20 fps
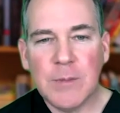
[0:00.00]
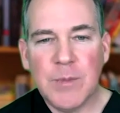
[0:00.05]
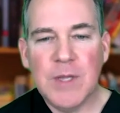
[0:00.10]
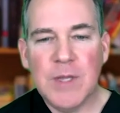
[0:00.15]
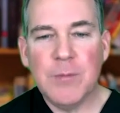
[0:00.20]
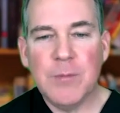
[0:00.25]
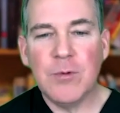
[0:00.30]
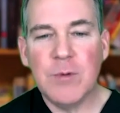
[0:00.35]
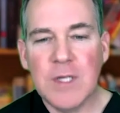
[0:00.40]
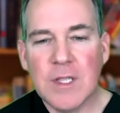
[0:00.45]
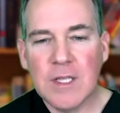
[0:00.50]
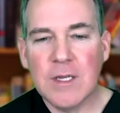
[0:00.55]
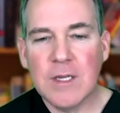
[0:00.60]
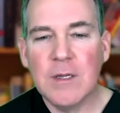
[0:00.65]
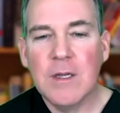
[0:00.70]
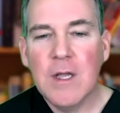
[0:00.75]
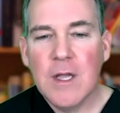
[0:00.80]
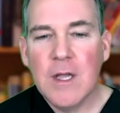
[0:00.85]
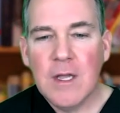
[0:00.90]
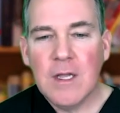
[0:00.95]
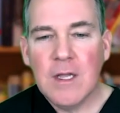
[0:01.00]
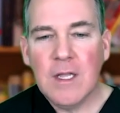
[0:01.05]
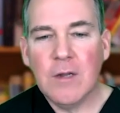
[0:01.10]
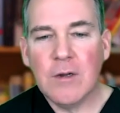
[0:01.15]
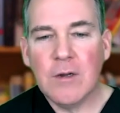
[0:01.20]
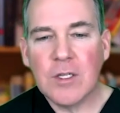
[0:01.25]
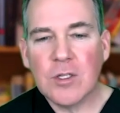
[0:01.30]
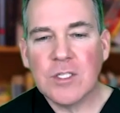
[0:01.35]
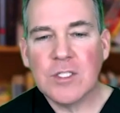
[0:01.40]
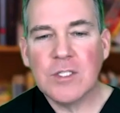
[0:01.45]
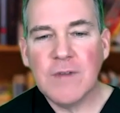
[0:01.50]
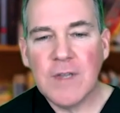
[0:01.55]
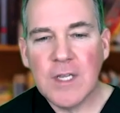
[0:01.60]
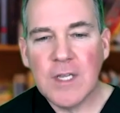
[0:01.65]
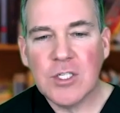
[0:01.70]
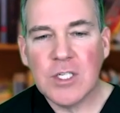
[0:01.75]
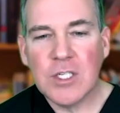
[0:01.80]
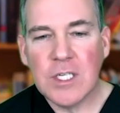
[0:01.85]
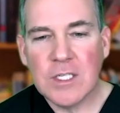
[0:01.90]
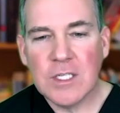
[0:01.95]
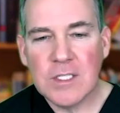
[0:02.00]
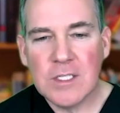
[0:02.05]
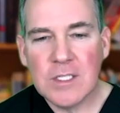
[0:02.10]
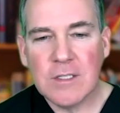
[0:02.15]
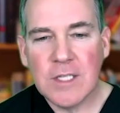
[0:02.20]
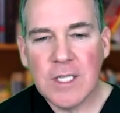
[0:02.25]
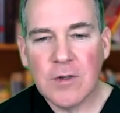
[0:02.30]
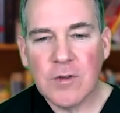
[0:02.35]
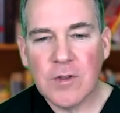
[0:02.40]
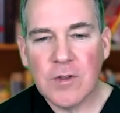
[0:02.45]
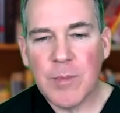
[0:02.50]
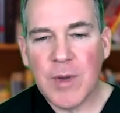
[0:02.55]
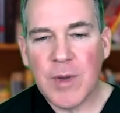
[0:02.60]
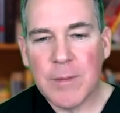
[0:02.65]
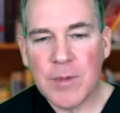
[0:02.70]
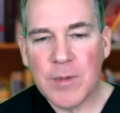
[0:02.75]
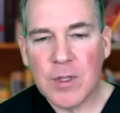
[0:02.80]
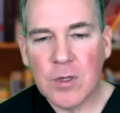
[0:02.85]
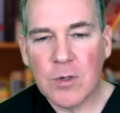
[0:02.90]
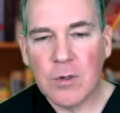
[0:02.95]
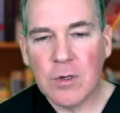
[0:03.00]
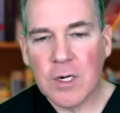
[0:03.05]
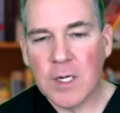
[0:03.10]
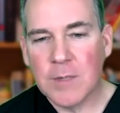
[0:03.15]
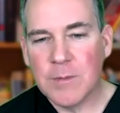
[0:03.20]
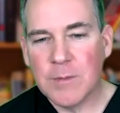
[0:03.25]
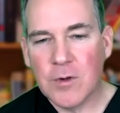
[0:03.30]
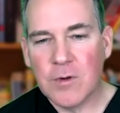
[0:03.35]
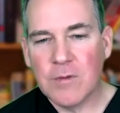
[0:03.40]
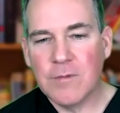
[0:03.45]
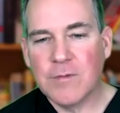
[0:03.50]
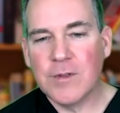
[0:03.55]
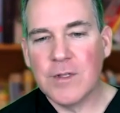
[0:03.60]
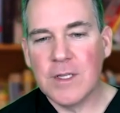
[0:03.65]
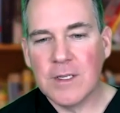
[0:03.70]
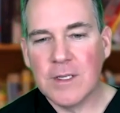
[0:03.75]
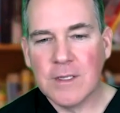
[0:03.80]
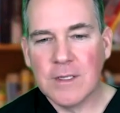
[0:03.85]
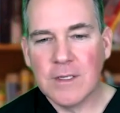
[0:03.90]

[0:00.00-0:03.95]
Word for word: the people with a hearing loss of aging can still hear the pop of the cork. Hopefully, that's